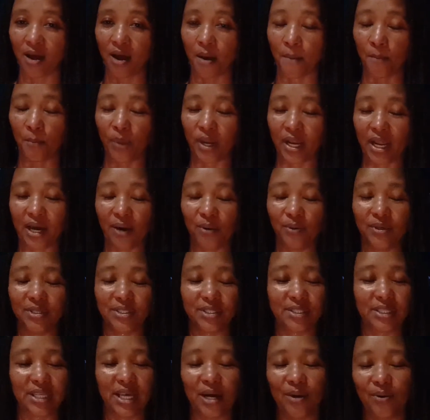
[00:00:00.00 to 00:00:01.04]
But I
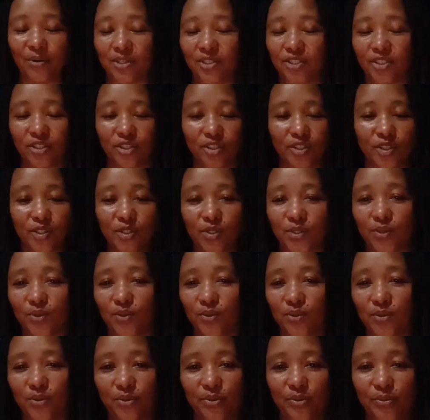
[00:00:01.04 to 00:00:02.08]
was just
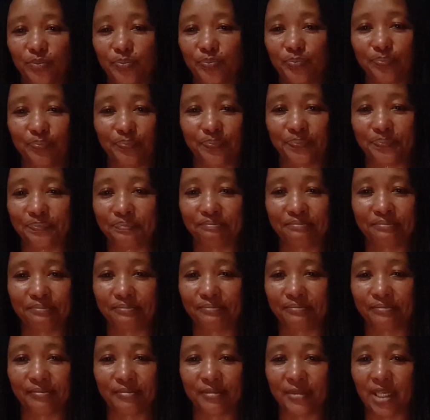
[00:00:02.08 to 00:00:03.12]
so,
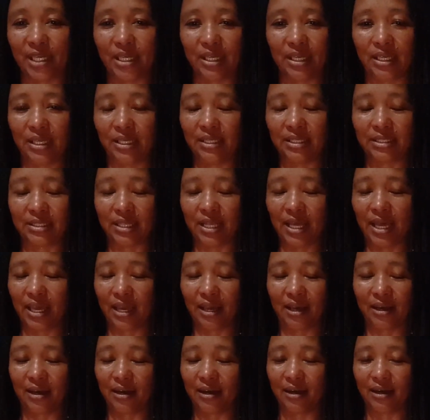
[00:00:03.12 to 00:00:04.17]
it's
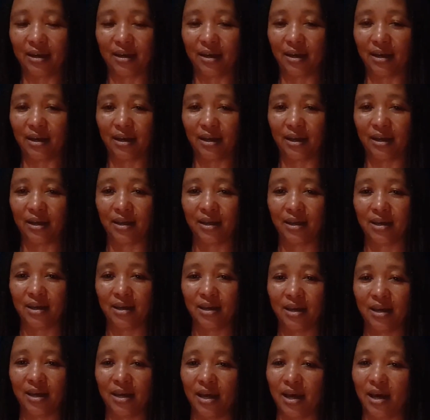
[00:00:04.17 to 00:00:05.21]
like
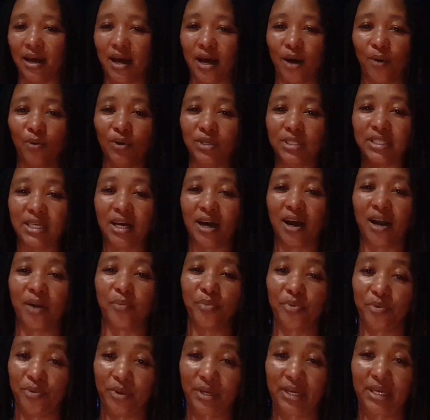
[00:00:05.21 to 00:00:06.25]
I was
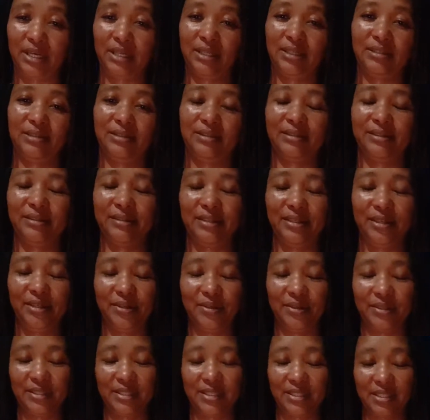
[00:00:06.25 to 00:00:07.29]
heartbroken,
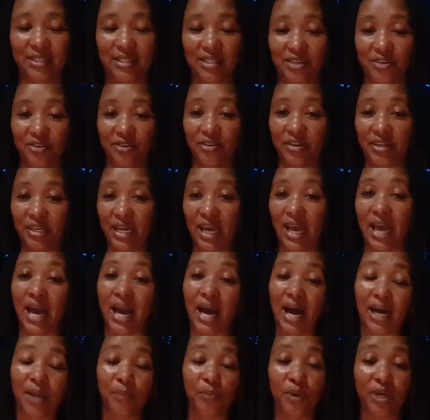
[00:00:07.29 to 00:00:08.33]
to see her.
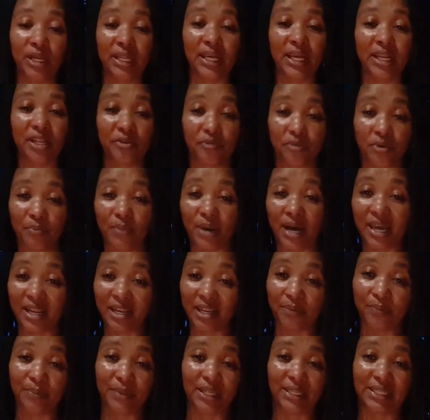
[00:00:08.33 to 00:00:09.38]
And but then it
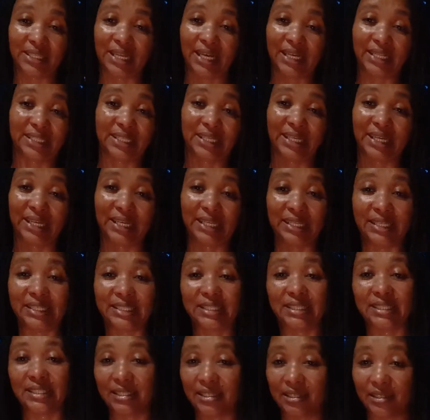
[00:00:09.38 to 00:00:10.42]
reminded me that, hey, this
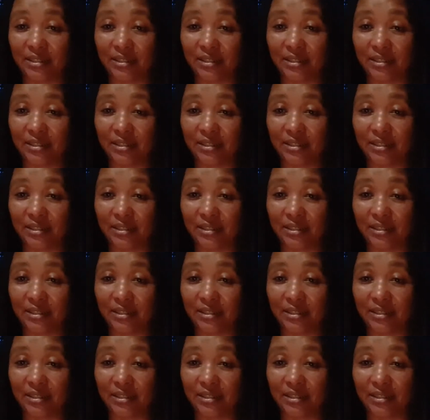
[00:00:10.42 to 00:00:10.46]
is